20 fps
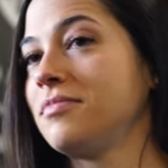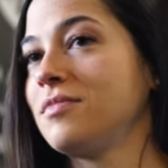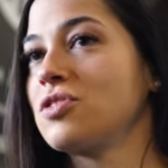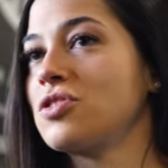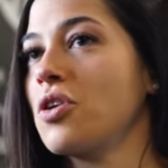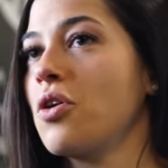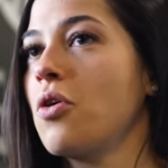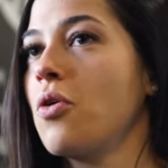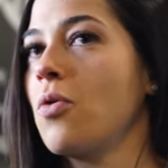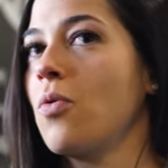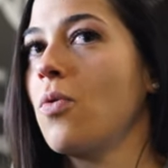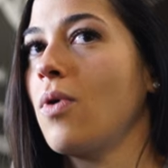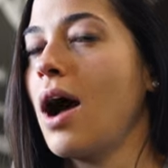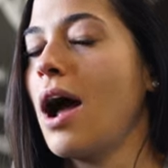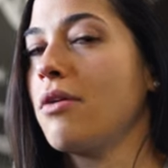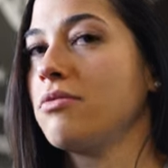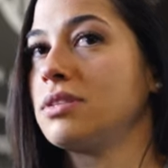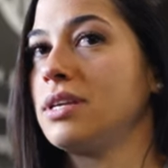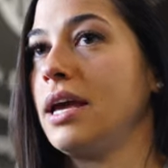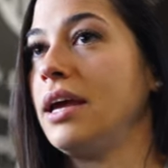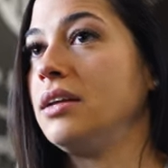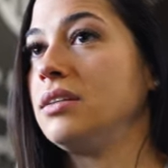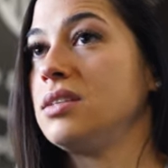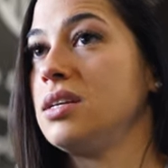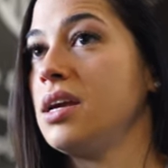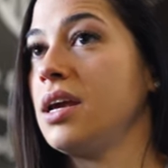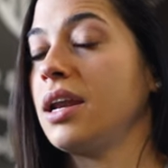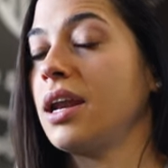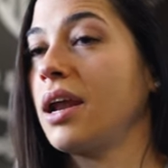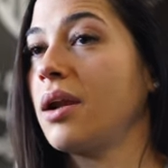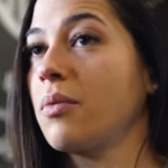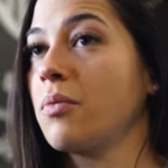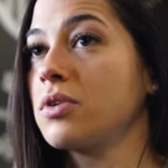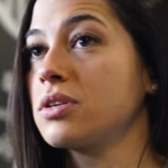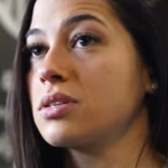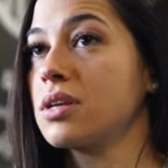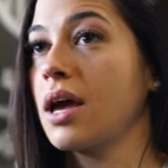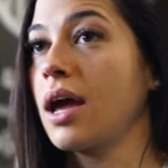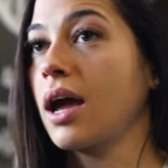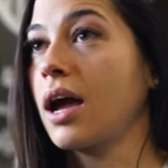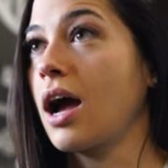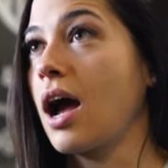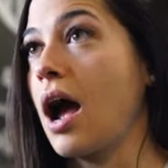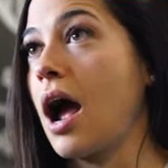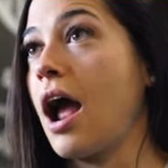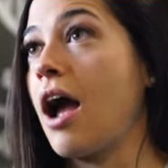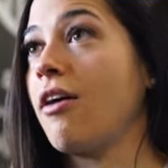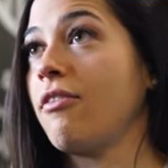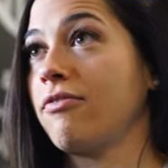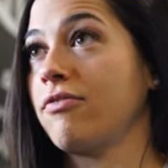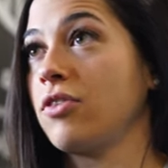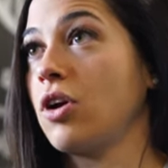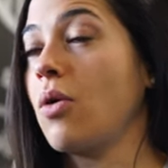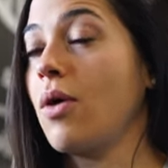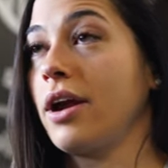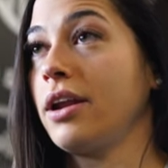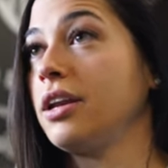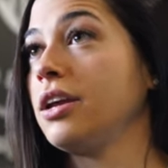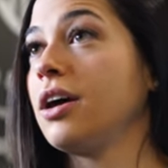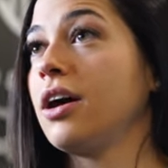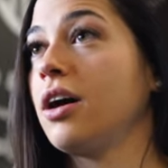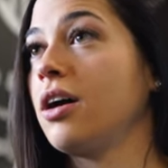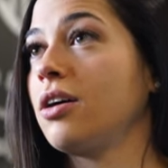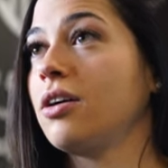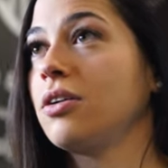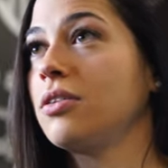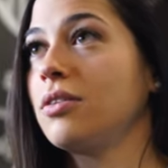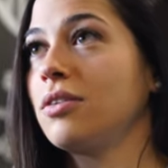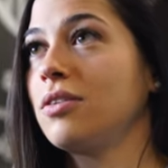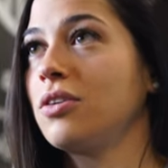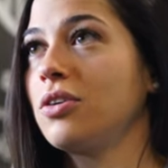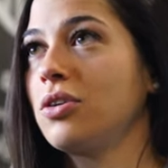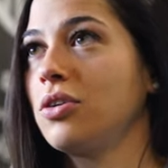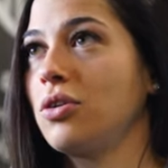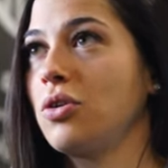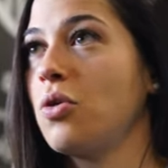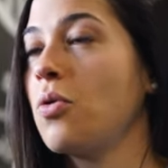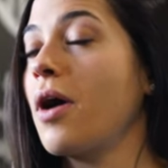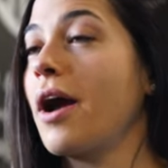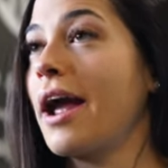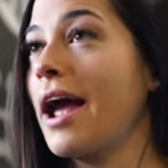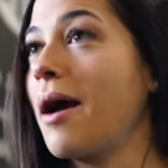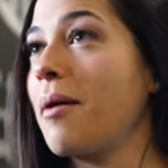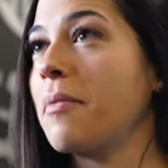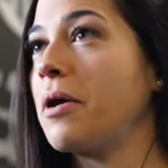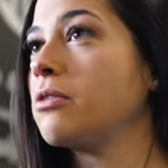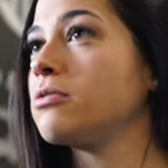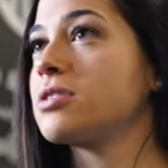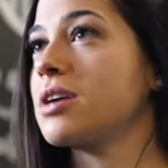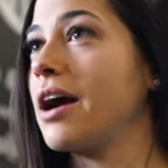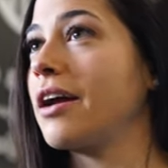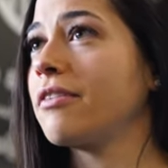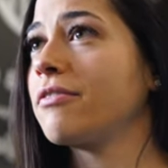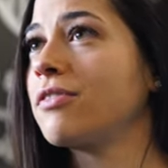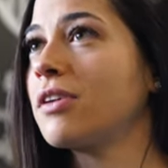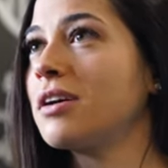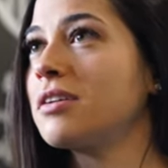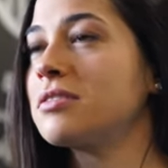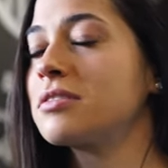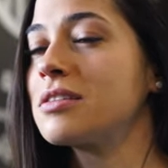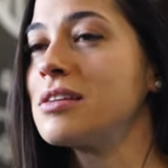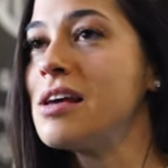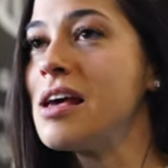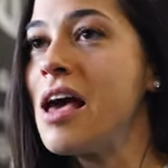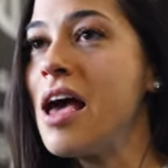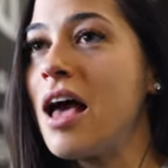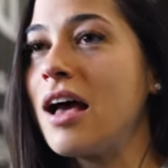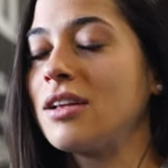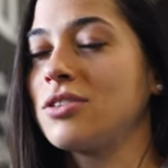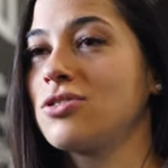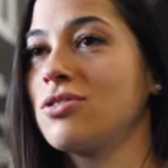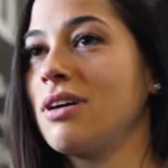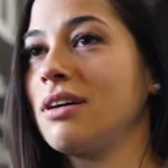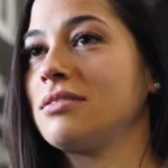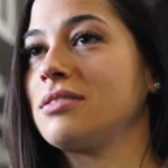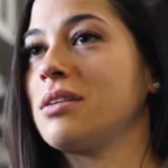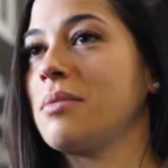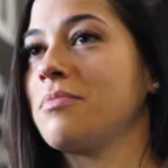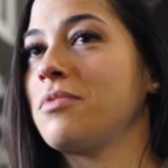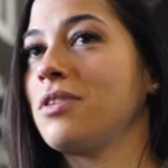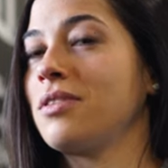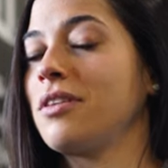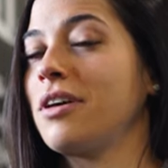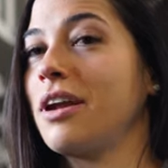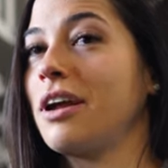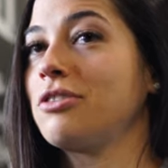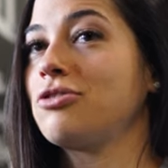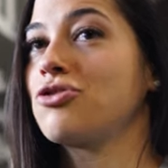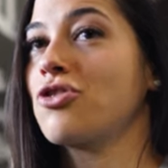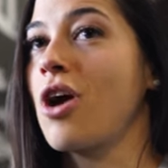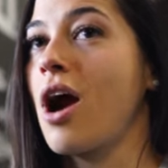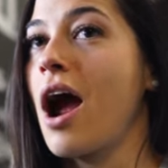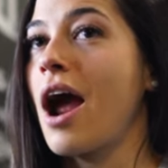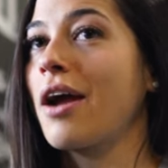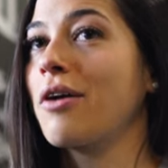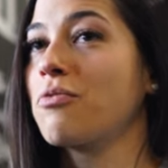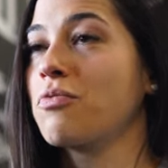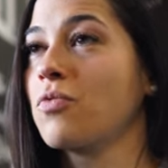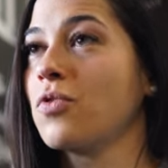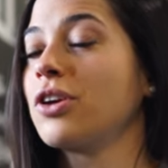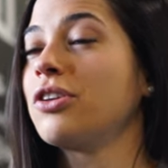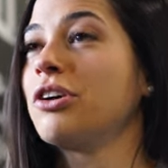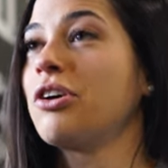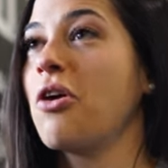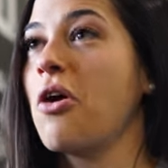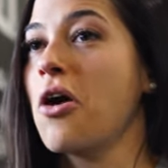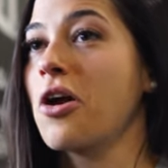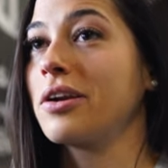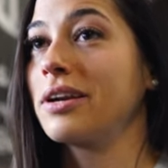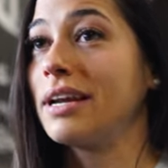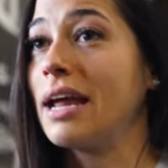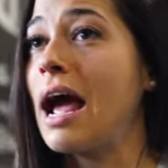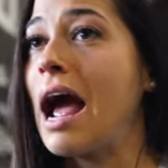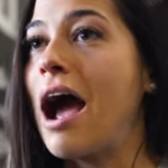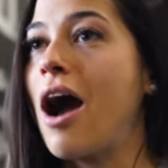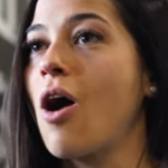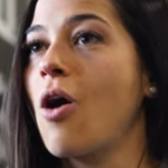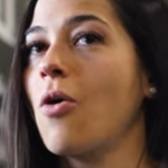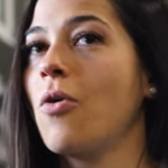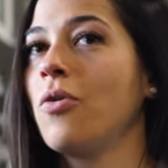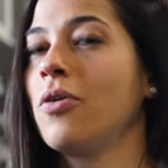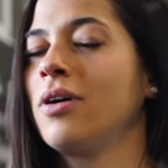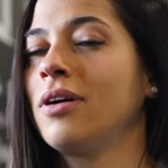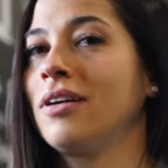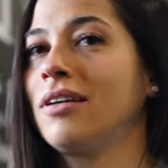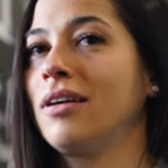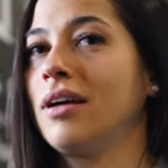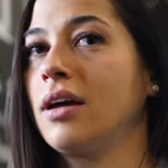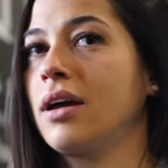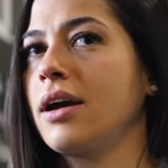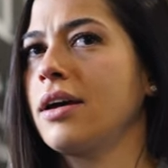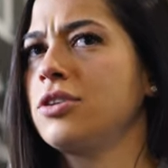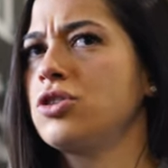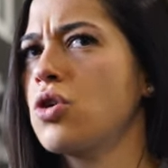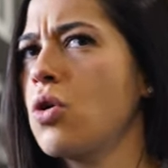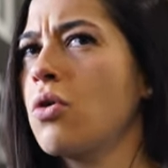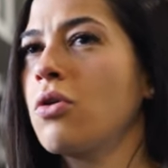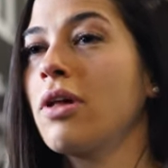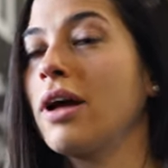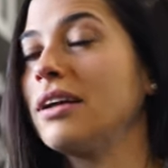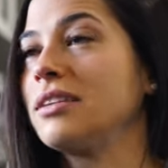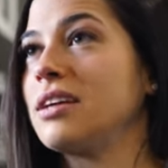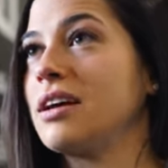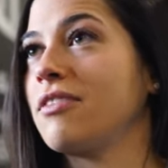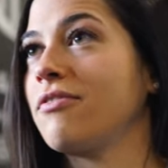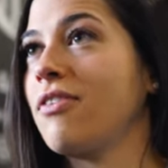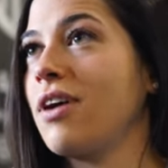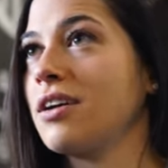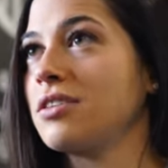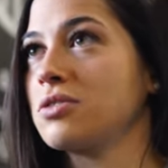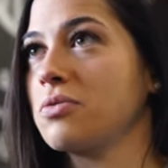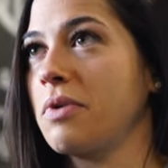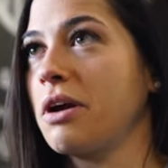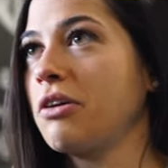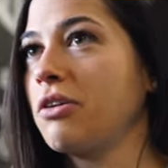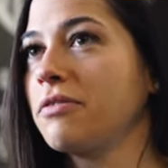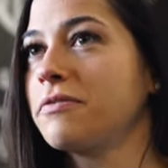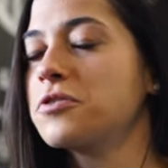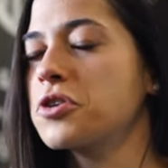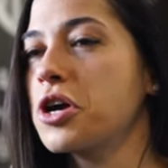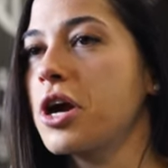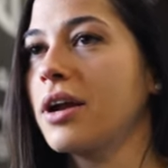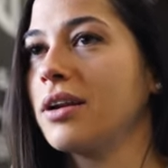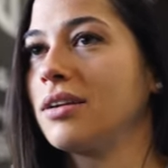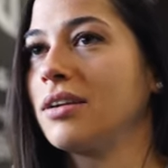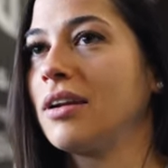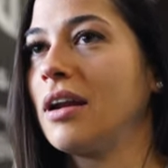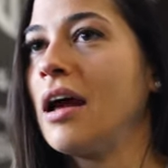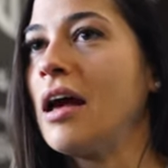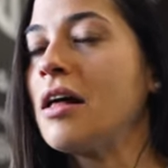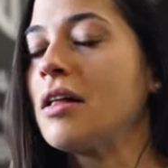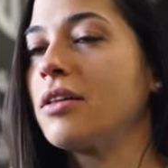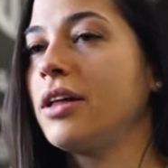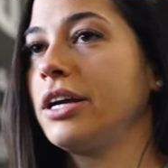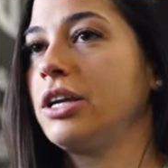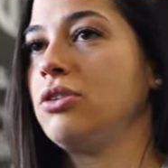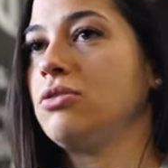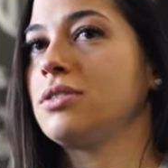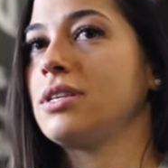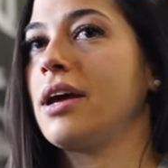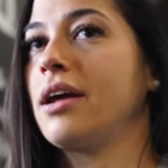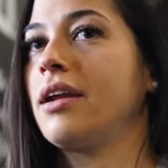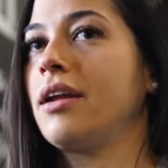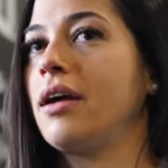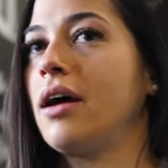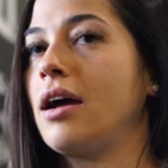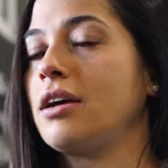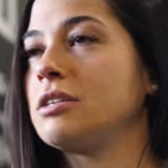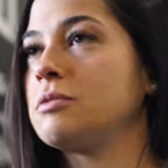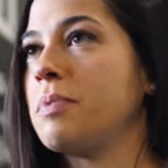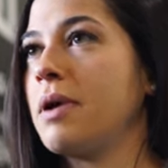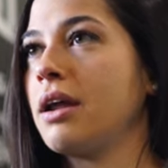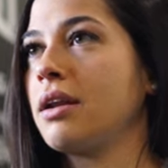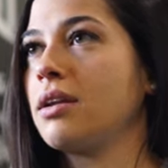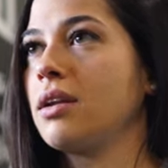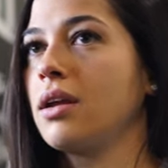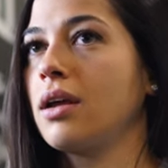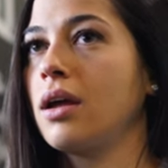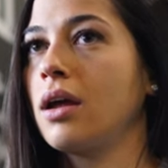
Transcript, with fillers: so I was 18 and was like, I have no idea who I am outside of this. And so that's something that I try really hard now like I totally identify as a weightlifter, and like you said, I spend